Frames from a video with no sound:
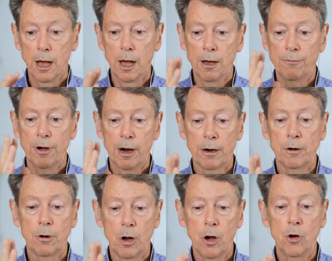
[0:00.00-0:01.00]
of
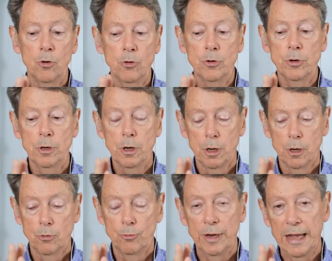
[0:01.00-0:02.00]
our own
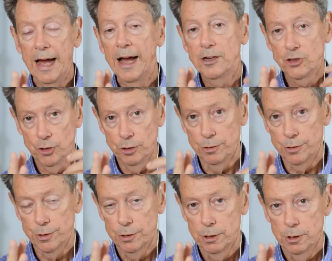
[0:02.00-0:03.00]

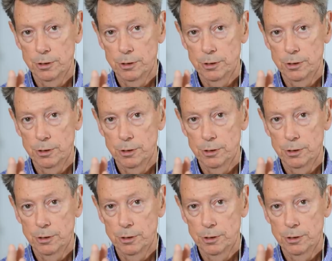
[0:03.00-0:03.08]
reactions